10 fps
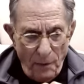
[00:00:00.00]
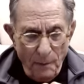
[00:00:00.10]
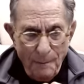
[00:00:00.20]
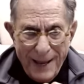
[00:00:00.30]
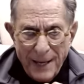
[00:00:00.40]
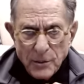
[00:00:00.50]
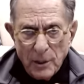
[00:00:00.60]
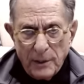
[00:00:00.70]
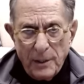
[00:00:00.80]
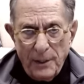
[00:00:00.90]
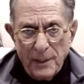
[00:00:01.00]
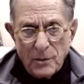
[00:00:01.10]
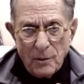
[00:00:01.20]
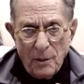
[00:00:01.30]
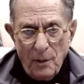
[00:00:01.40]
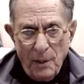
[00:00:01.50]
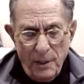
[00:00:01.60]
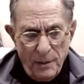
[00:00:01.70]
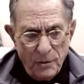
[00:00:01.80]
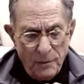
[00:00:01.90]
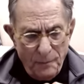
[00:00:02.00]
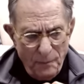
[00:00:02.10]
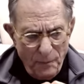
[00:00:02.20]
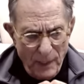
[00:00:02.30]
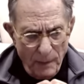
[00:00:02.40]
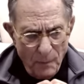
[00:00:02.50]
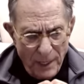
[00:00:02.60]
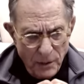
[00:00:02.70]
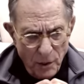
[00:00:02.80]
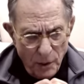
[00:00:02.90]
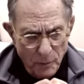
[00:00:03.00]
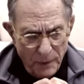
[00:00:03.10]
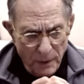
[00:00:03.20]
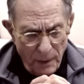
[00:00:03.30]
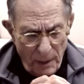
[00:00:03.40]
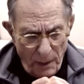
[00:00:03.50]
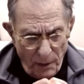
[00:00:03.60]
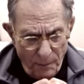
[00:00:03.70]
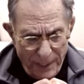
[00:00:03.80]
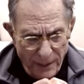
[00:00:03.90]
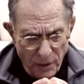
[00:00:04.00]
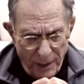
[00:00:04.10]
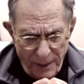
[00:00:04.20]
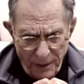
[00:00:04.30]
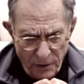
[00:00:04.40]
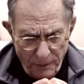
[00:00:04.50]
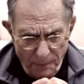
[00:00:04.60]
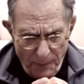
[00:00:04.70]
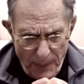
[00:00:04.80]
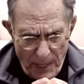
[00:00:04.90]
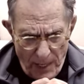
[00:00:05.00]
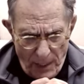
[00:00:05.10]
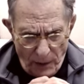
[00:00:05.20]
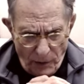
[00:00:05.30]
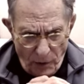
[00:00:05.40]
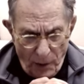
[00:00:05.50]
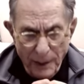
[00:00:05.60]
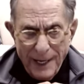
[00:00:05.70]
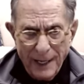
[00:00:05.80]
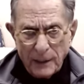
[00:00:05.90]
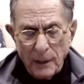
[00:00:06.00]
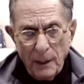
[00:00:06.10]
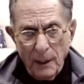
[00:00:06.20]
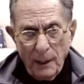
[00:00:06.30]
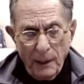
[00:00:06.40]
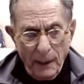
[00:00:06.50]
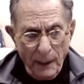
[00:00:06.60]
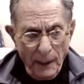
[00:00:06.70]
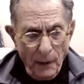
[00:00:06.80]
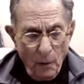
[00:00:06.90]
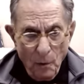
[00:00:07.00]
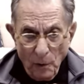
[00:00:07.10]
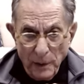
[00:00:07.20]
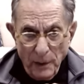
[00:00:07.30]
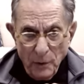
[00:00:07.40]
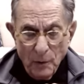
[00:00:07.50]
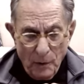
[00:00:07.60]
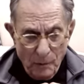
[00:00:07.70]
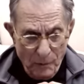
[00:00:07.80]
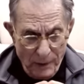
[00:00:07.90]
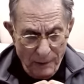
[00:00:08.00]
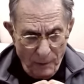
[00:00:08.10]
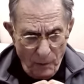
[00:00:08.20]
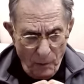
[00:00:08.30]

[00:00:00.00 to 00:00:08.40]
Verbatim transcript: The magic to this is, in my judgment, the magic is to connect in, early in your career